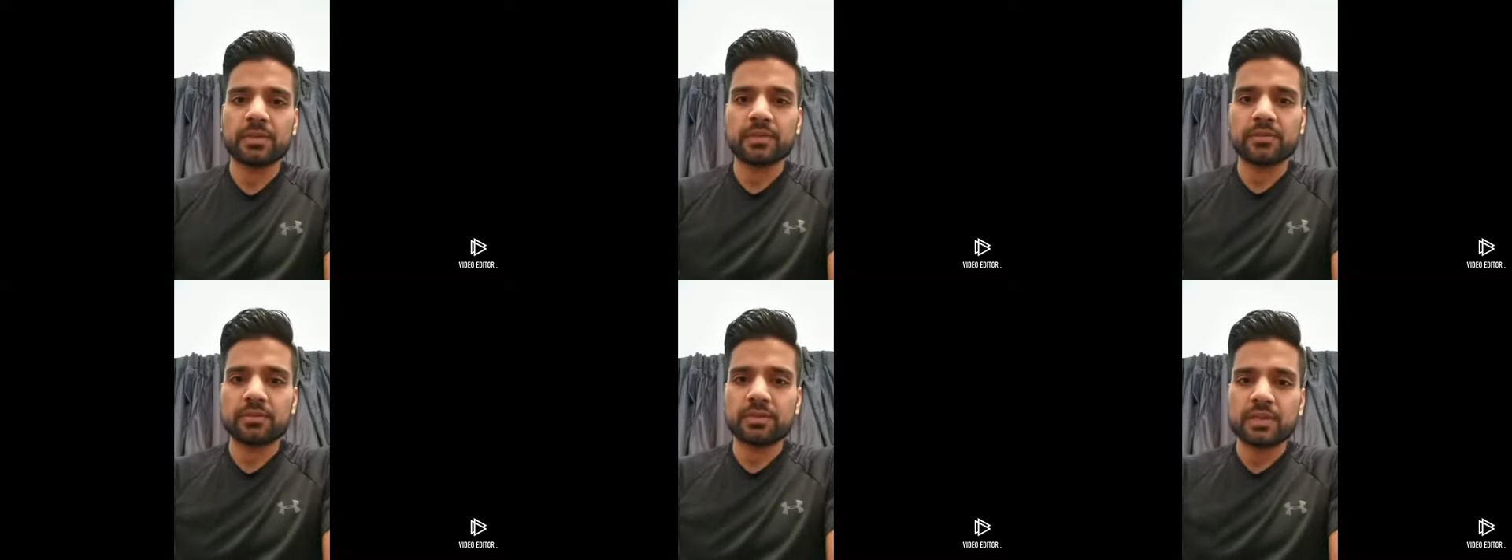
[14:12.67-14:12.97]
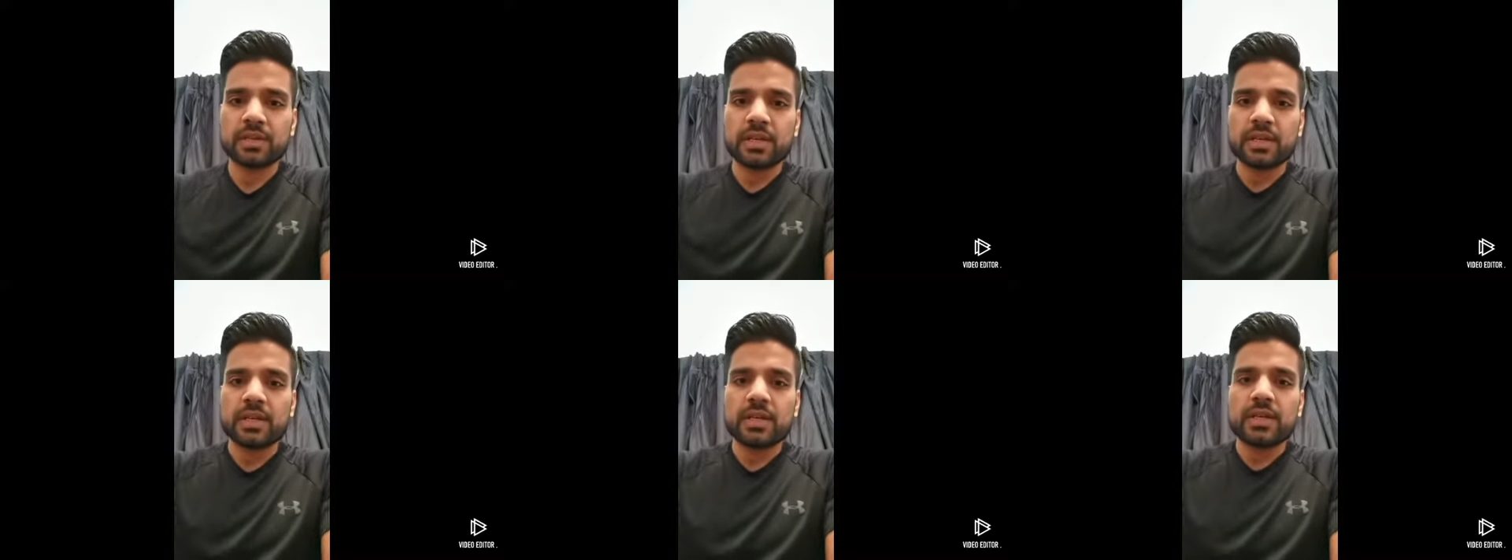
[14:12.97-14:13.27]
out
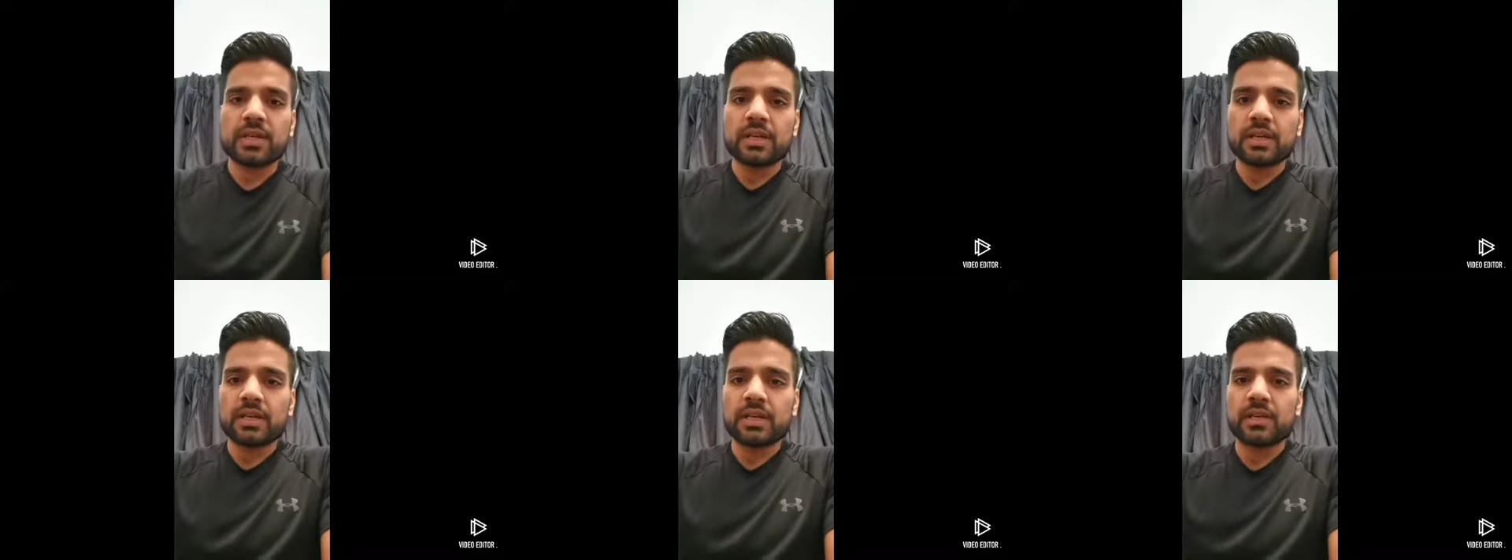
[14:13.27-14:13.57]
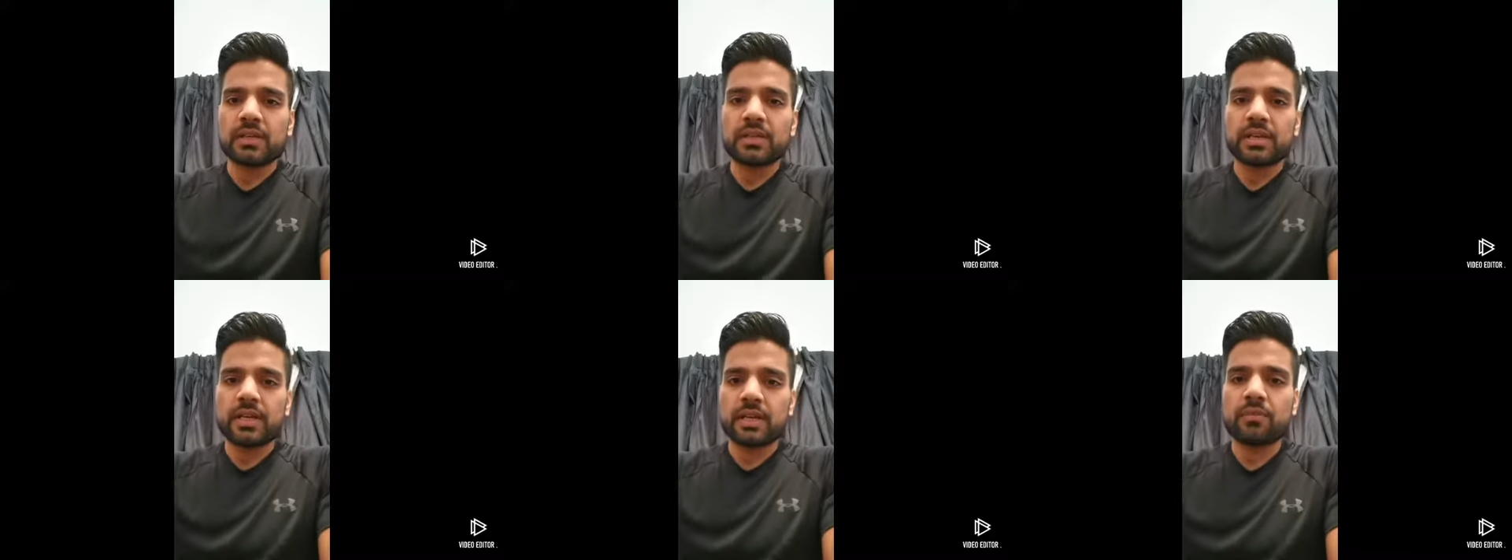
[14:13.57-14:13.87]

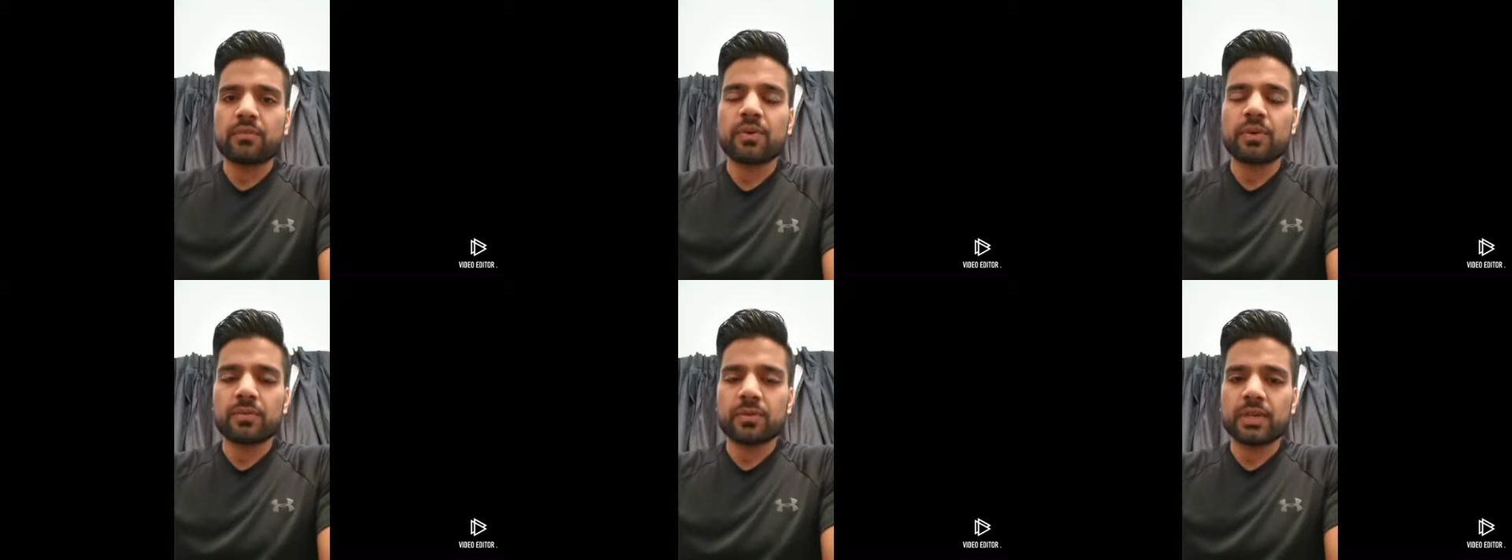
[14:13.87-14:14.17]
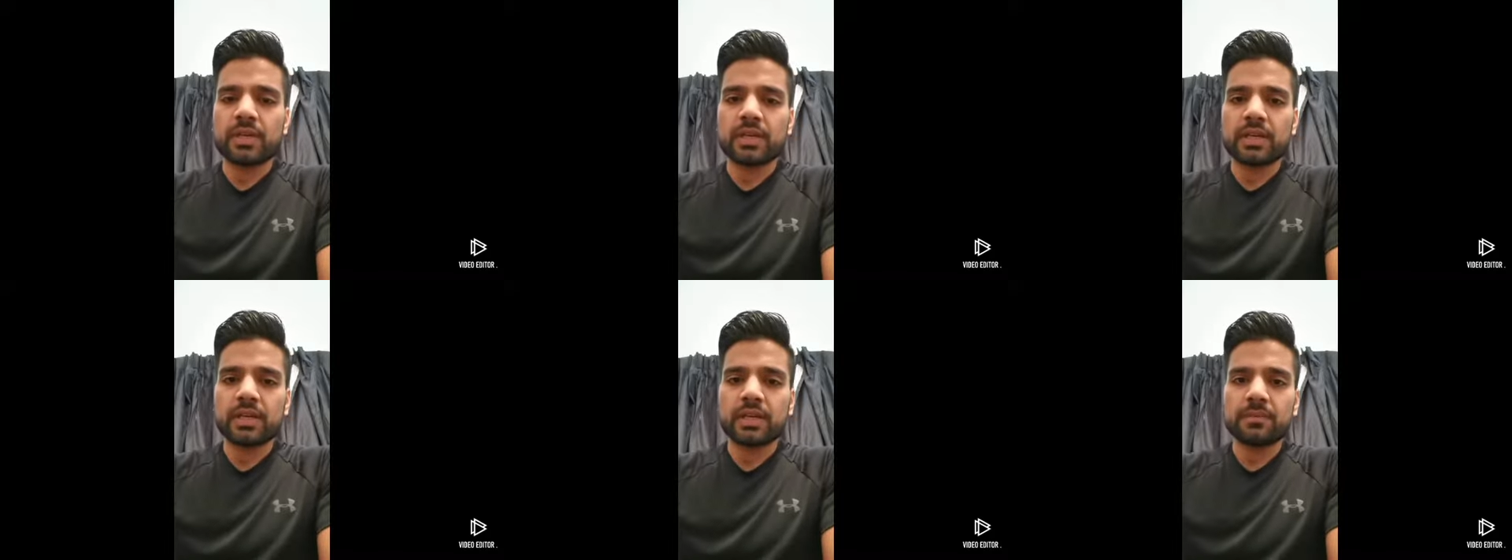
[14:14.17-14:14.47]
in every
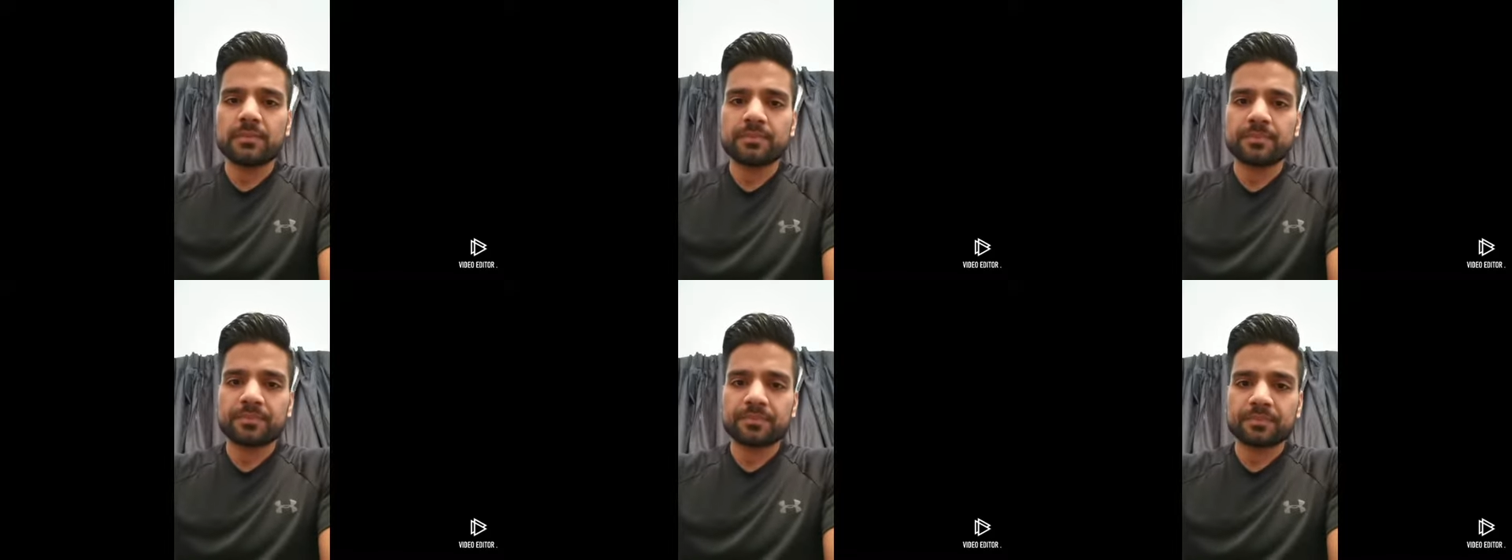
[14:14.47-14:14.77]
way